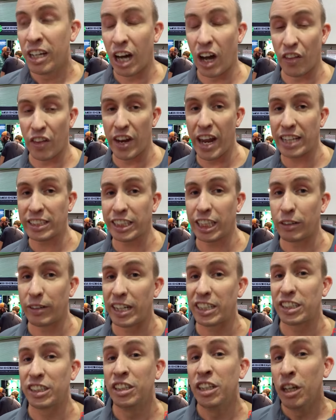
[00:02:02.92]
on the next
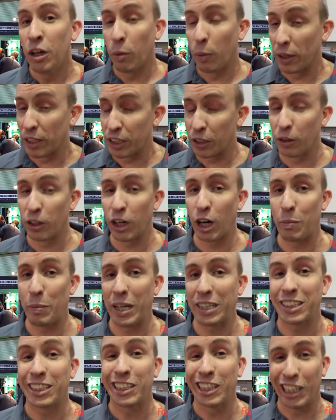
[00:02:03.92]
iteration. We're doing our
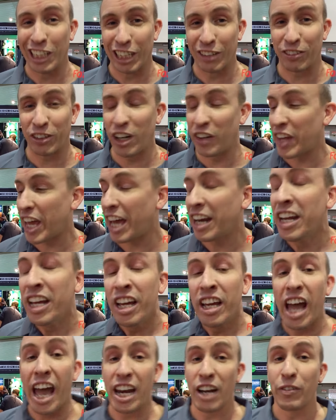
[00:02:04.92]
best to deliver on that,
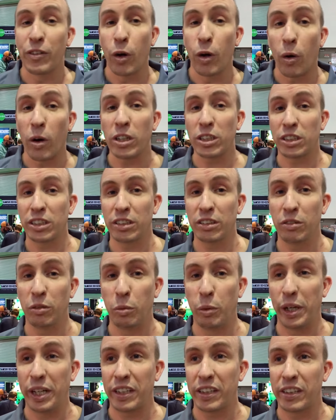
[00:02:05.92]
and of course
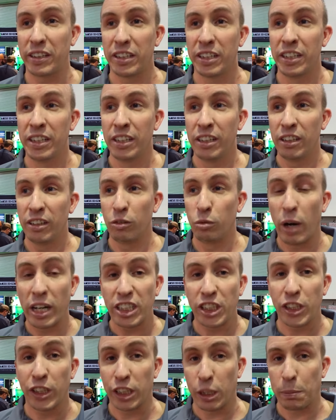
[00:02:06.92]
with
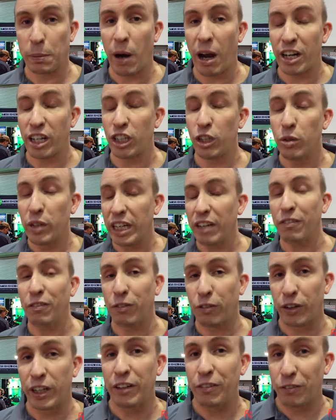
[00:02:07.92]
registering the product, you get
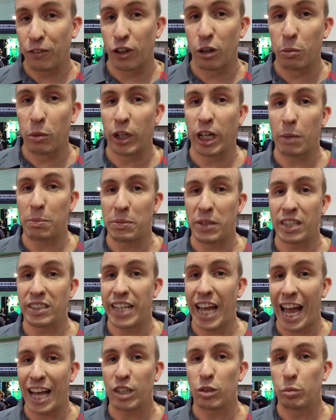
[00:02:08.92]
free firmware
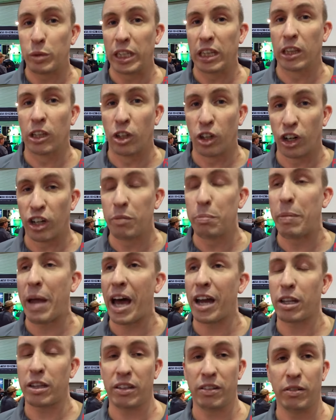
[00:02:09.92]
updates as we learn
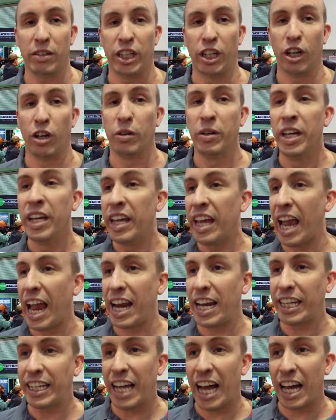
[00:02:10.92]
about, you know,
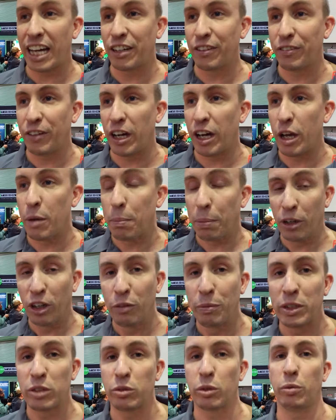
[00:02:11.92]
any kind of
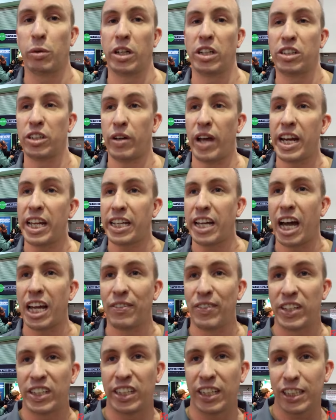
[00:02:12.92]
improvements we want to do, any kind
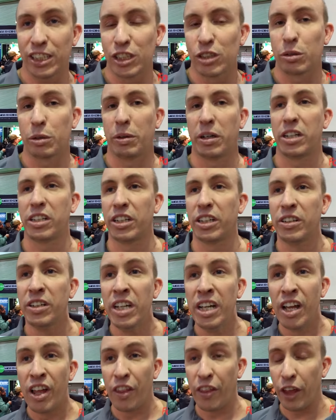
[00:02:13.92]
of additions we want to do.
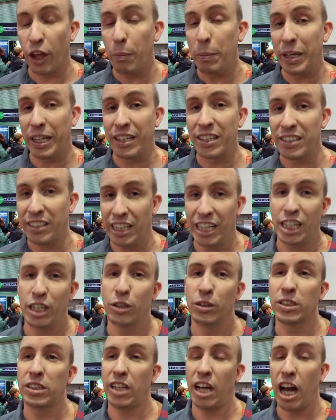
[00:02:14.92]
There'll be
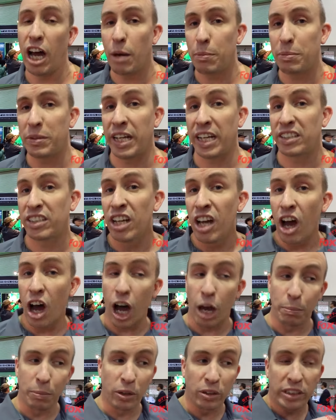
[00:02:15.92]
continuous updates
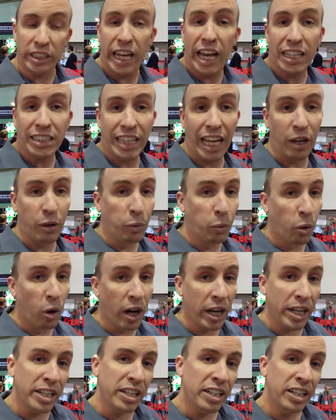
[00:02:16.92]
on both the X-Sight
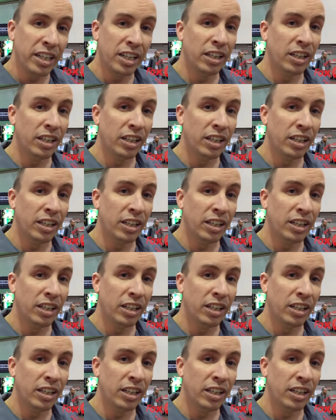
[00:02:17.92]
1,